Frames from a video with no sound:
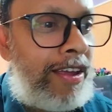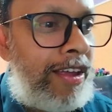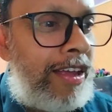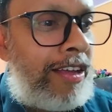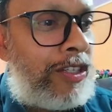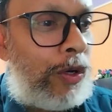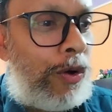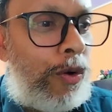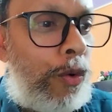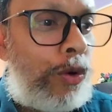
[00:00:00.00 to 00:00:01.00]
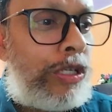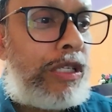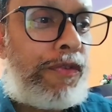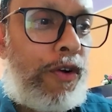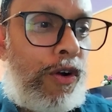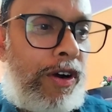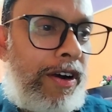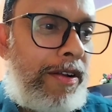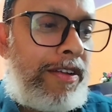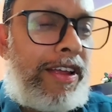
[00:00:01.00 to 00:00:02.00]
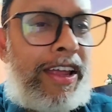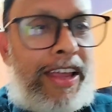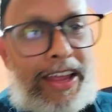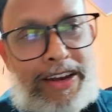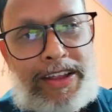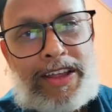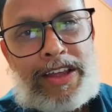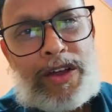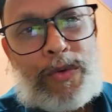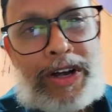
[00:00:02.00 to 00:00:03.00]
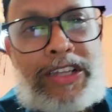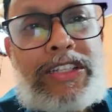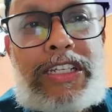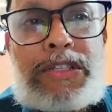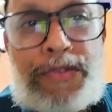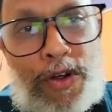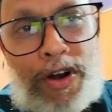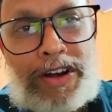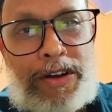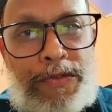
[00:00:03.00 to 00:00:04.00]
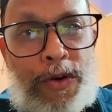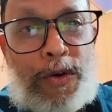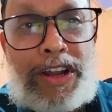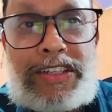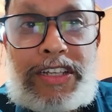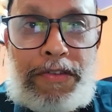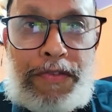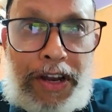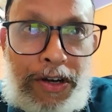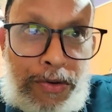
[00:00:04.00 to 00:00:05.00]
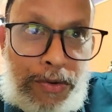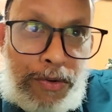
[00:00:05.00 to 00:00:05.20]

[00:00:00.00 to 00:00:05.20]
So whose front? Again, what is this front? Front is referring to